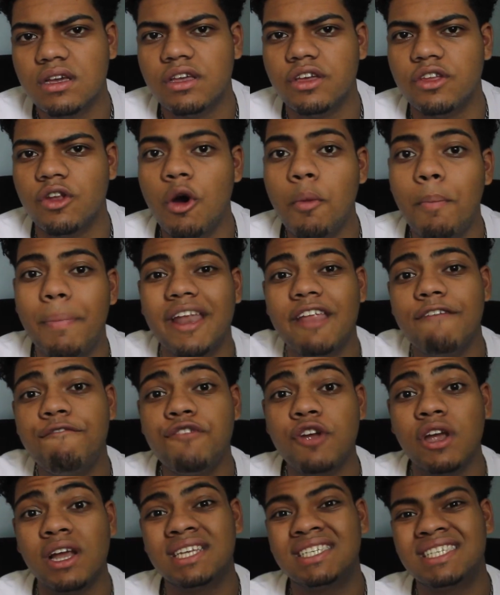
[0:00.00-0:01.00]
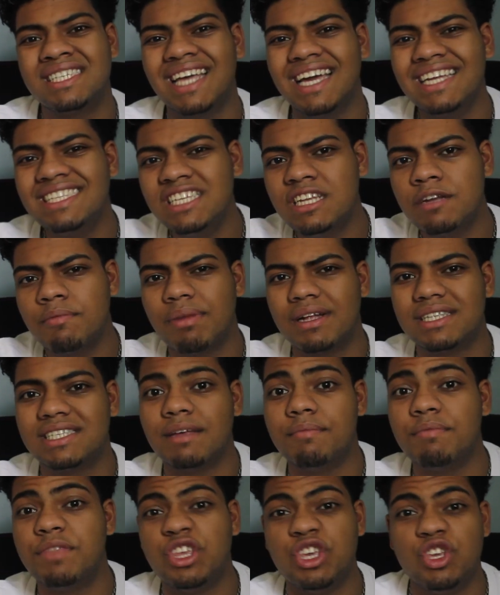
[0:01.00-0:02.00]
You know, but if you're excited about
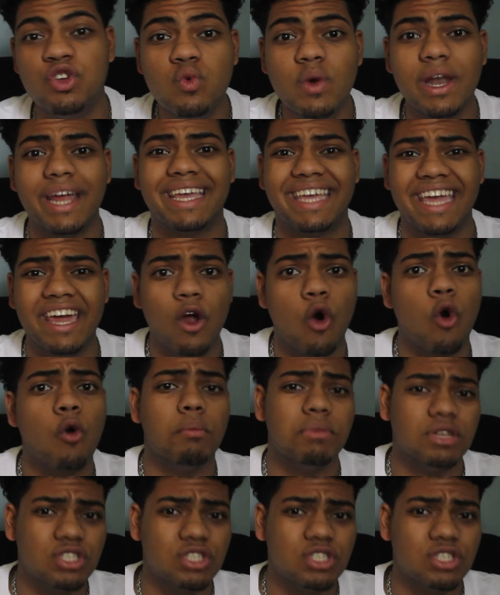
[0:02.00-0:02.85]
something, you want to get home.